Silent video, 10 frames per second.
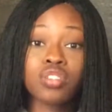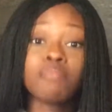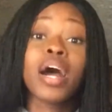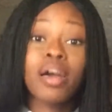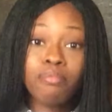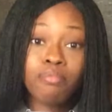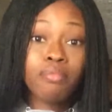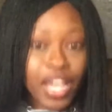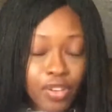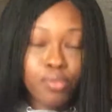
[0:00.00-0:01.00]
my
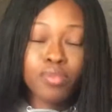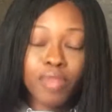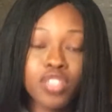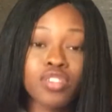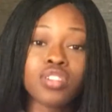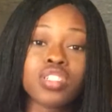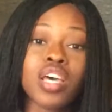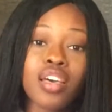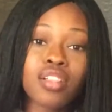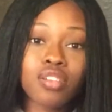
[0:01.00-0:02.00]
group's med surg
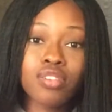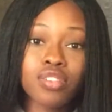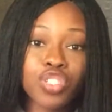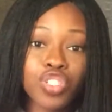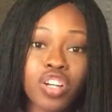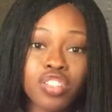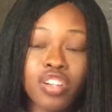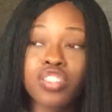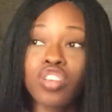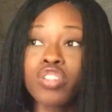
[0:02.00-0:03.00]
clinical instructor,
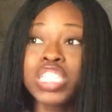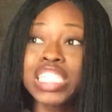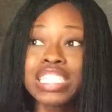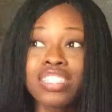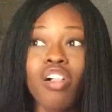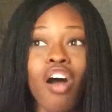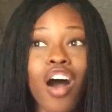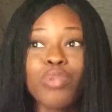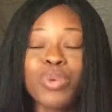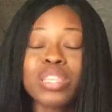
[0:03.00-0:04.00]
and so she's still
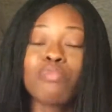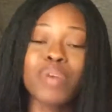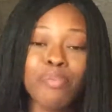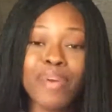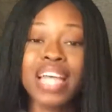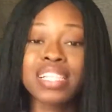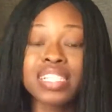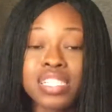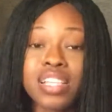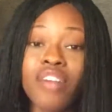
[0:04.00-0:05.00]
on with the bed baths
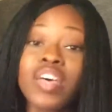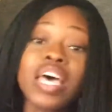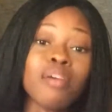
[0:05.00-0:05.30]
and stuff.